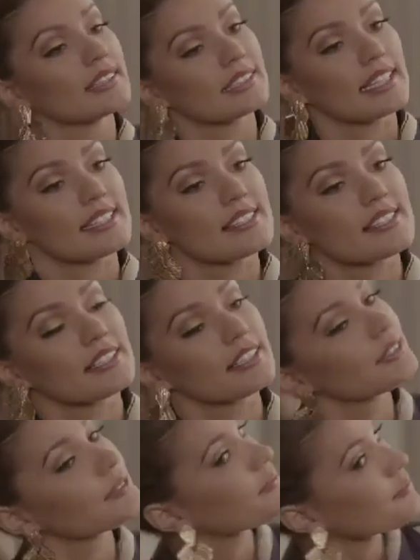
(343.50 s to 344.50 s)
Yeah, yes.
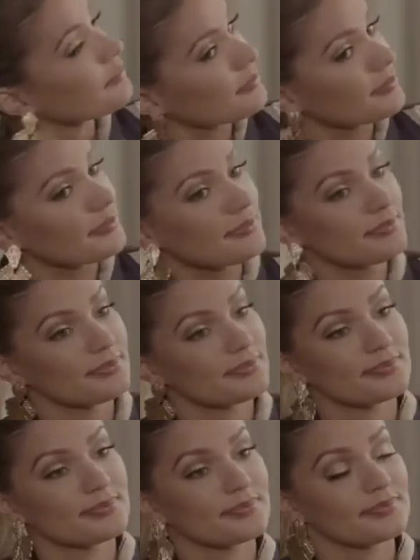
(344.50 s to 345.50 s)
I think it's
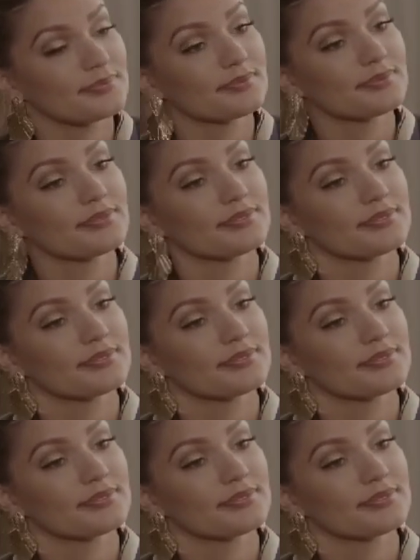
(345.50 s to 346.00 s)
very important to